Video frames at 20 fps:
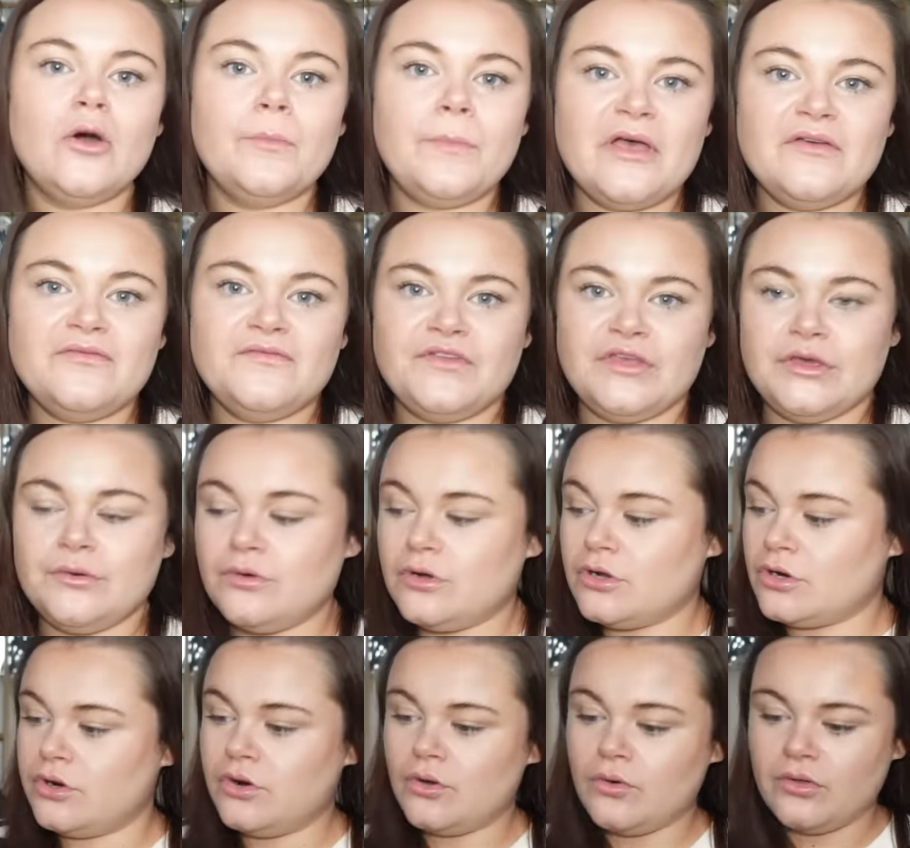up a few
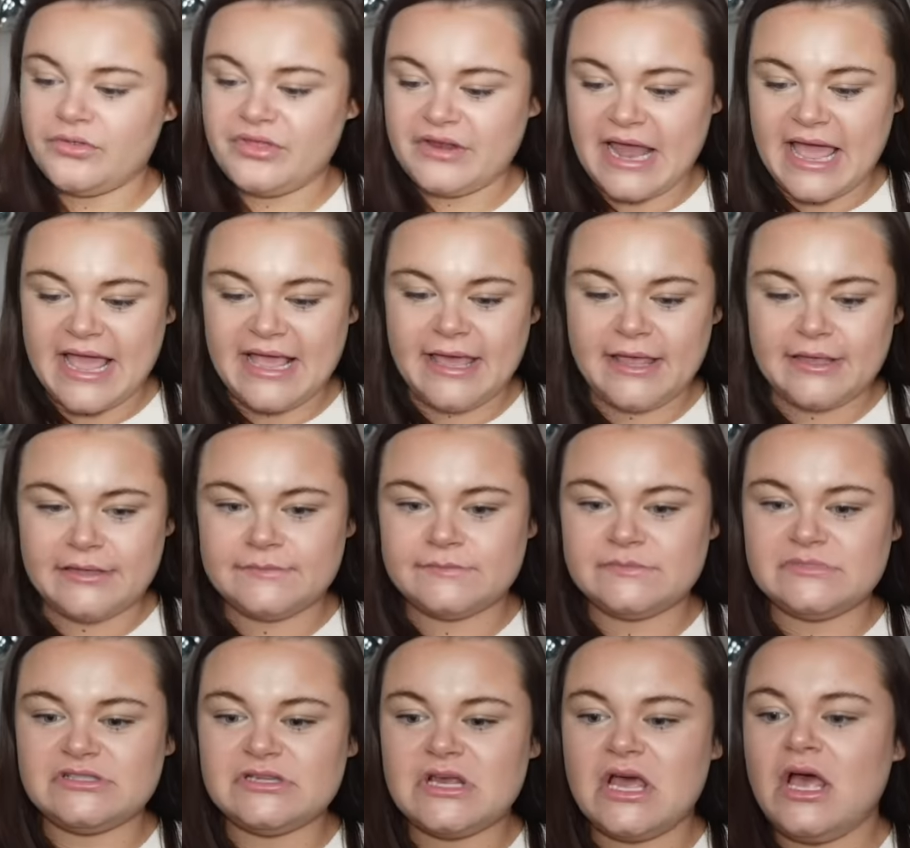clothing
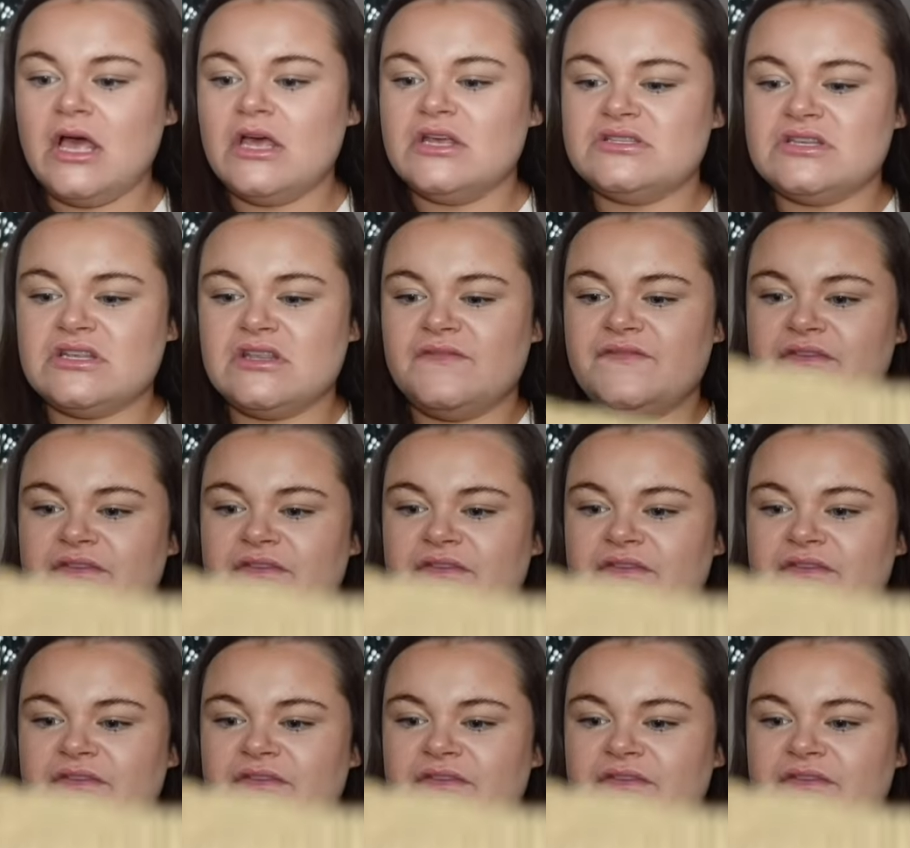items so the